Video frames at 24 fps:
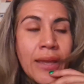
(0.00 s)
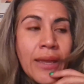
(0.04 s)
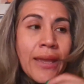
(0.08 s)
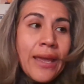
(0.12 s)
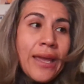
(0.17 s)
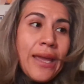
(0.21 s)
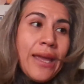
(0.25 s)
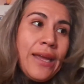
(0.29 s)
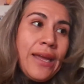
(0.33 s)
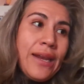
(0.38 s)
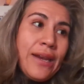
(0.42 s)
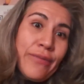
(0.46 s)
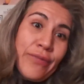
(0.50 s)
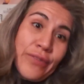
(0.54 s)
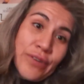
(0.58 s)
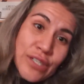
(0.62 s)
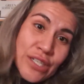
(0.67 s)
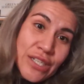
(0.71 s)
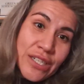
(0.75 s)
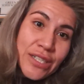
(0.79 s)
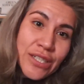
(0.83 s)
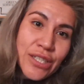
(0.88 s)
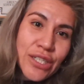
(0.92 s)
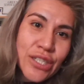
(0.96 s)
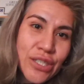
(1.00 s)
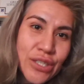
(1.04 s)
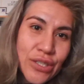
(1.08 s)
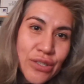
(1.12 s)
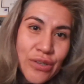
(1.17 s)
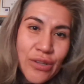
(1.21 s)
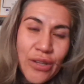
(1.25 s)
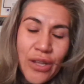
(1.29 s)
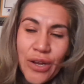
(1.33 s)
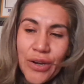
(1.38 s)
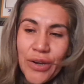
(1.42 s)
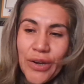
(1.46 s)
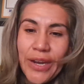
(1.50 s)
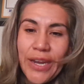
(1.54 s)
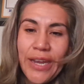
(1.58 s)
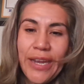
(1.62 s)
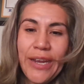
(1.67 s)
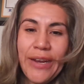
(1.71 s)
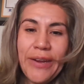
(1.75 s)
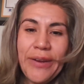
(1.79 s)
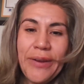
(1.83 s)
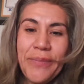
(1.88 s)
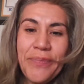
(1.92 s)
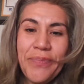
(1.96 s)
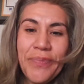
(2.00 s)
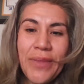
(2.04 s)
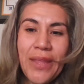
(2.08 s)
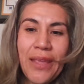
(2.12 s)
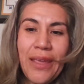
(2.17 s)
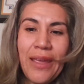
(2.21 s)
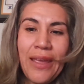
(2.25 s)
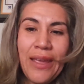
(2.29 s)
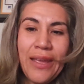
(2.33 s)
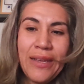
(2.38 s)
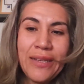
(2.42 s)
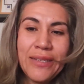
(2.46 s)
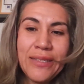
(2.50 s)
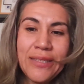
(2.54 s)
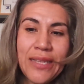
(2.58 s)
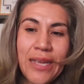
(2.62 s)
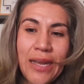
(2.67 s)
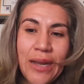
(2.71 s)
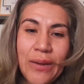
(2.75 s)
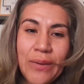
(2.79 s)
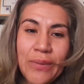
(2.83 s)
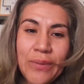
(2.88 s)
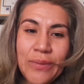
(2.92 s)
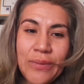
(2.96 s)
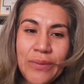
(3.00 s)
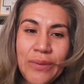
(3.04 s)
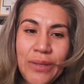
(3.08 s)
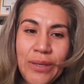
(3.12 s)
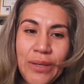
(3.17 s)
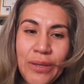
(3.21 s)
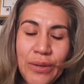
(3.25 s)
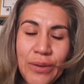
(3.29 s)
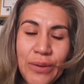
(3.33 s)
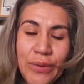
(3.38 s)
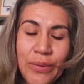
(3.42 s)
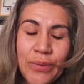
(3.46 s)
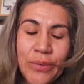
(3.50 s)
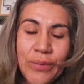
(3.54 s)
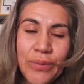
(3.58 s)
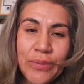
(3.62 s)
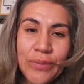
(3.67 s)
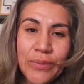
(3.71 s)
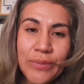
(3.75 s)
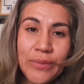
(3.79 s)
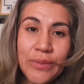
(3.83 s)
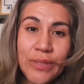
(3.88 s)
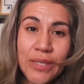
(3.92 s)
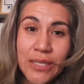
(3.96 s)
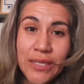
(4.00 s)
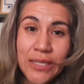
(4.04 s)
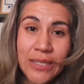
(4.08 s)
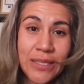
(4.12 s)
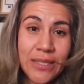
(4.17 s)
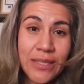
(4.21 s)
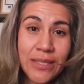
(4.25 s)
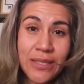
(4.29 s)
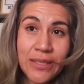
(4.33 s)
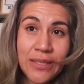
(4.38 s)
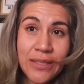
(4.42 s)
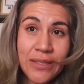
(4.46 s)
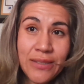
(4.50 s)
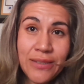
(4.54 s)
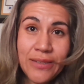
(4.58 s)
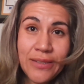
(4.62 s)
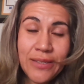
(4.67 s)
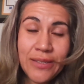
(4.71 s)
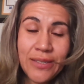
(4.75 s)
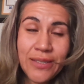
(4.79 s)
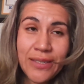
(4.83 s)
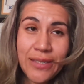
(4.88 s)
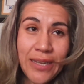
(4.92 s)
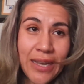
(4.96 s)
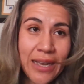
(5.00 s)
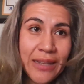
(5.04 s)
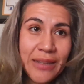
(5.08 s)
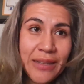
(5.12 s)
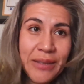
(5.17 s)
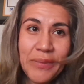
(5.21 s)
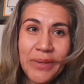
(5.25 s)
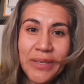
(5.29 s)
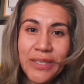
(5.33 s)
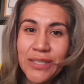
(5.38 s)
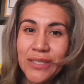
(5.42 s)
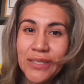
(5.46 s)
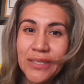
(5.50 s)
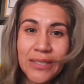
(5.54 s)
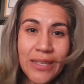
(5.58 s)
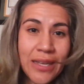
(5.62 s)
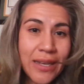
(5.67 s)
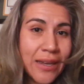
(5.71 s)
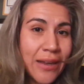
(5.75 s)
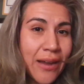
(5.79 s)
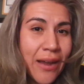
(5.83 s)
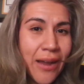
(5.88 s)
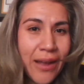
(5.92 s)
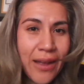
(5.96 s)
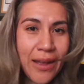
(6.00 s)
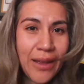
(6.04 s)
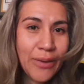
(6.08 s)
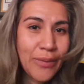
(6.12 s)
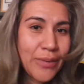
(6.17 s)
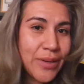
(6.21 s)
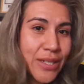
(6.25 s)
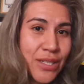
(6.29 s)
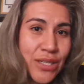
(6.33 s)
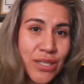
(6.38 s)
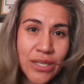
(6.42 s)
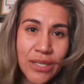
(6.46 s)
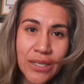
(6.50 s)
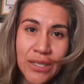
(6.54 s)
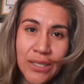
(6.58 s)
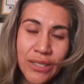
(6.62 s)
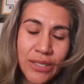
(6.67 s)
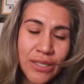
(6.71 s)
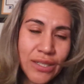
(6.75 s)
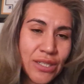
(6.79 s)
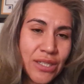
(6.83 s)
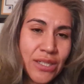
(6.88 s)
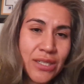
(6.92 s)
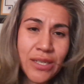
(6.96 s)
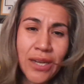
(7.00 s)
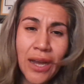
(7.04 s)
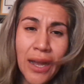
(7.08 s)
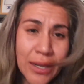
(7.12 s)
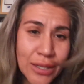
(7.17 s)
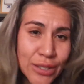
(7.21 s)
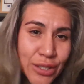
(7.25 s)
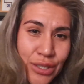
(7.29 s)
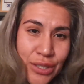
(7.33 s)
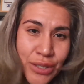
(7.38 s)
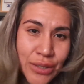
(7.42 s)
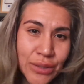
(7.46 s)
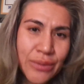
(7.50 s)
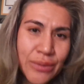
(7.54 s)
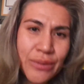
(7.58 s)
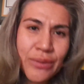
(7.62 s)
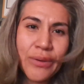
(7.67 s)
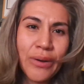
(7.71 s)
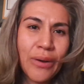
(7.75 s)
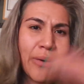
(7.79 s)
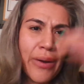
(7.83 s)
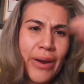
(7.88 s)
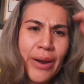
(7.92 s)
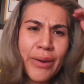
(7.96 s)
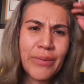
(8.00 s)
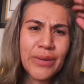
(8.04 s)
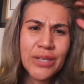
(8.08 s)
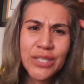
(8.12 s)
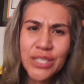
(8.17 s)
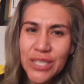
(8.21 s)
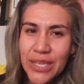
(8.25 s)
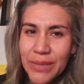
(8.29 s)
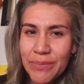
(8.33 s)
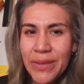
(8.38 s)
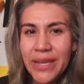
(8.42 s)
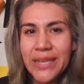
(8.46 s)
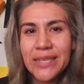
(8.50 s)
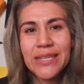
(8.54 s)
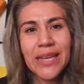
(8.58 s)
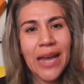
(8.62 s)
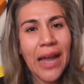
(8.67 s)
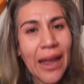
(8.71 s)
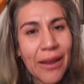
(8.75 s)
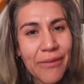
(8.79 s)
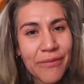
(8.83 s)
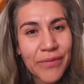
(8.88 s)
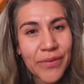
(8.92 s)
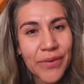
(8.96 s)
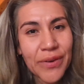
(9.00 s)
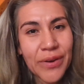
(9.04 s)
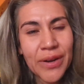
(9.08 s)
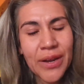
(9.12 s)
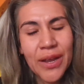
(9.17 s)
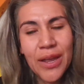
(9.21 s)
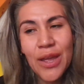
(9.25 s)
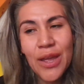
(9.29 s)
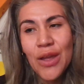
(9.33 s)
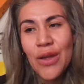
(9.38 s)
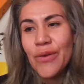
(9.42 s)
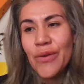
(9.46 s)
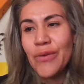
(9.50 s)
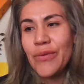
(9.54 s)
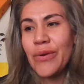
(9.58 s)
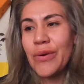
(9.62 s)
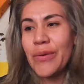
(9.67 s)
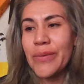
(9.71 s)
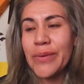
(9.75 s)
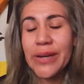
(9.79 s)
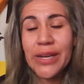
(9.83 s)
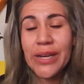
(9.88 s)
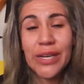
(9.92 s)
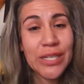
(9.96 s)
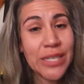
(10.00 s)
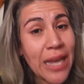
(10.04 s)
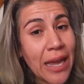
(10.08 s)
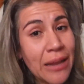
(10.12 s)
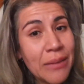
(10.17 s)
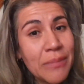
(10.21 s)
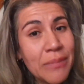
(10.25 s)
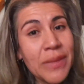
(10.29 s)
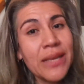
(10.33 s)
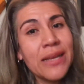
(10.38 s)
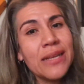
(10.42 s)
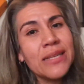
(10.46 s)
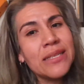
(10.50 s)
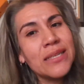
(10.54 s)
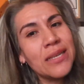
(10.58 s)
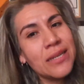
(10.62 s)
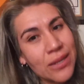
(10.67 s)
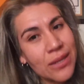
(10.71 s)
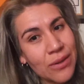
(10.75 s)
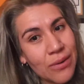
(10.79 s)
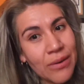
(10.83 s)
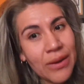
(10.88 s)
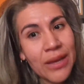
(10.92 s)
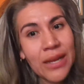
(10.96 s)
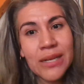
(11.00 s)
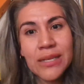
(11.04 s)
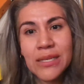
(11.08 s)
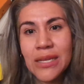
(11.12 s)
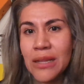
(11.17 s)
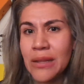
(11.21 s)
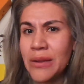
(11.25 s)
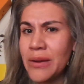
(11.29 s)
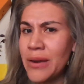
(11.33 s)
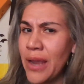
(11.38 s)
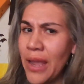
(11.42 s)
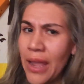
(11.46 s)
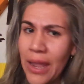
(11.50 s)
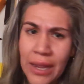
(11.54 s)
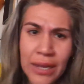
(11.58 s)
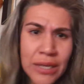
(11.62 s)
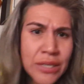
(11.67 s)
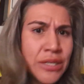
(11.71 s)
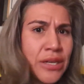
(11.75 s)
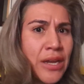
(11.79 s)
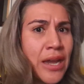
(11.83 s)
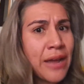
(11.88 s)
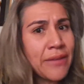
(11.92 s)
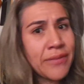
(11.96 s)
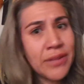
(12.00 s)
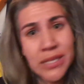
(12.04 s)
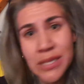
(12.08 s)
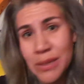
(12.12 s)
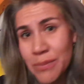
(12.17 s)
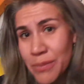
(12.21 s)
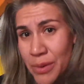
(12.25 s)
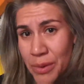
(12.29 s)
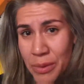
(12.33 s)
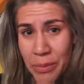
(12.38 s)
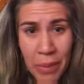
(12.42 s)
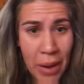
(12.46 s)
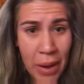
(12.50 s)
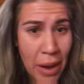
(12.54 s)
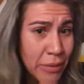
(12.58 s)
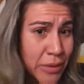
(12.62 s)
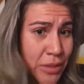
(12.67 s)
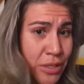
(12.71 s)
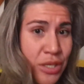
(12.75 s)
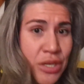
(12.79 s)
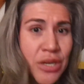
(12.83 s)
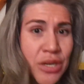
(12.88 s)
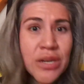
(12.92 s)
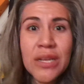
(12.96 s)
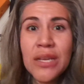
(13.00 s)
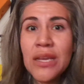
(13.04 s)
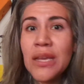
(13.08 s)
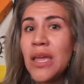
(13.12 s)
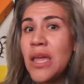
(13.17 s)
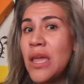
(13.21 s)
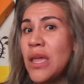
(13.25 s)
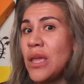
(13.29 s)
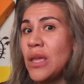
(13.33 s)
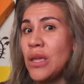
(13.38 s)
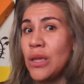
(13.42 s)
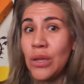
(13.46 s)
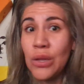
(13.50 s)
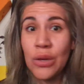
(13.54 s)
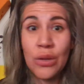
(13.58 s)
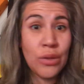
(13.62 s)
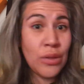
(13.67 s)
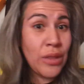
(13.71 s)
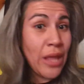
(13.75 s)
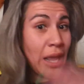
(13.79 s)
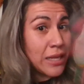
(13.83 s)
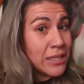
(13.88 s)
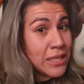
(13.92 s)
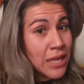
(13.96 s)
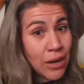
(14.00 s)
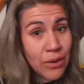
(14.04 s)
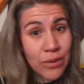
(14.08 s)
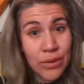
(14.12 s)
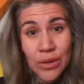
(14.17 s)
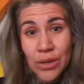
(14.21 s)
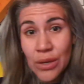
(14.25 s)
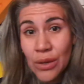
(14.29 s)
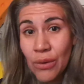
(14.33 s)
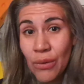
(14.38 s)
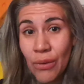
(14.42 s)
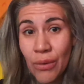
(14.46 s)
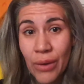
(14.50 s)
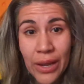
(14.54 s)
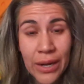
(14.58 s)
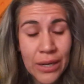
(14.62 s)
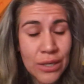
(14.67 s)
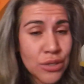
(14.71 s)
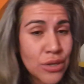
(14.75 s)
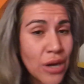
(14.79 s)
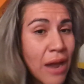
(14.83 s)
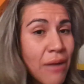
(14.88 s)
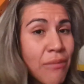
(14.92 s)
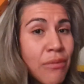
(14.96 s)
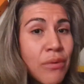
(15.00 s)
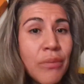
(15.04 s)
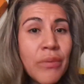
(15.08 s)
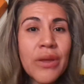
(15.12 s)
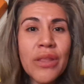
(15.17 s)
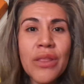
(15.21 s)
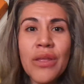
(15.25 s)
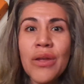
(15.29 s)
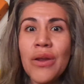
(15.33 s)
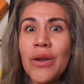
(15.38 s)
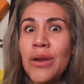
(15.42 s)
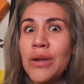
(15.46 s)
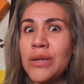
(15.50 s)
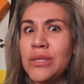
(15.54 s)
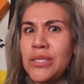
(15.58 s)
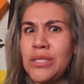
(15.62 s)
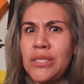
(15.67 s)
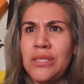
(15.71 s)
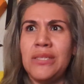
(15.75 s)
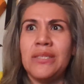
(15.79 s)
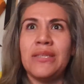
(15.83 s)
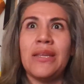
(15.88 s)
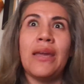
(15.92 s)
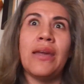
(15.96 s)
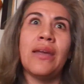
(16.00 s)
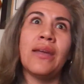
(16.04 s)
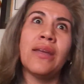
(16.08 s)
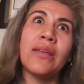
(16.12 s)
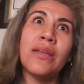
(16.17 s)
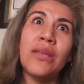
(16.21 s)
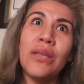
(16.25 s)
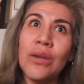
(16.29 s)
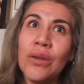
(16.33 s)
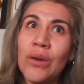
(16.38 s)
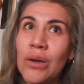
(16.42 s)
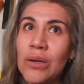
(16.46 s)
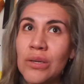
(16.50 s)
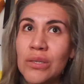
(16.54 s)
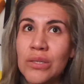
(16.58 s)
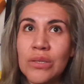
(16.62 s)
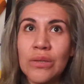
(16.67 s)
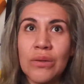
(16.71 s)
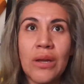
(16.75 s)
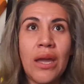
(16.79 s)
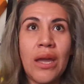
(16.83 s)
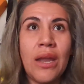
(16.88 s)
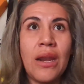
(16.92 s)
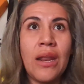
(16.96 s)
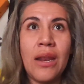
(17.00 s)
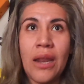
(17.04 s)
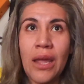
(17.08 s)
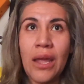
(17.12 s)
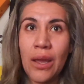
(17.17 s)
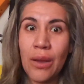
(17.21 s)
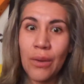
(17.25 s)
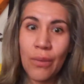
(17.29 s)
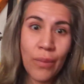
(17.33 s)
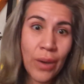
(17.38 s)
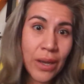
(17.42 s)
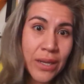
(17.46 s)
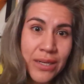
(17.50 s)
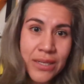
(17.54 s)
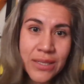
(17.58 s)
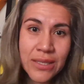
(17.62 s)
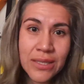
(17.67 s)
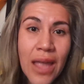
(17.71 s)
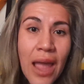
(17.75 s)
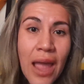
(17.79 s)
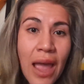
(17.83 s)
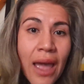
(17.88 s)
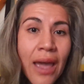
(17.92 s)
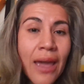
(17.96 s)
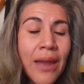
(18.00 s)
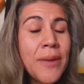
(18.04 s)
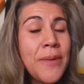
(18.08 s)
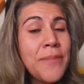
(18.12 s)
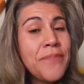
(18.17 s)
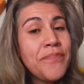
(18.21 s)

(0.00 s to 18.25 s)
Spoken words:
And unfortunately, she's no longer here. And now, she's telling me, she's like, oh, I wish she talked to you, or I wish she made time for what you're telling me, because I did go ahead and tell her, hey, do you have the temporary power attorney? That's how you can go ahead and travel with her. And she's like, also kind of like, what is that?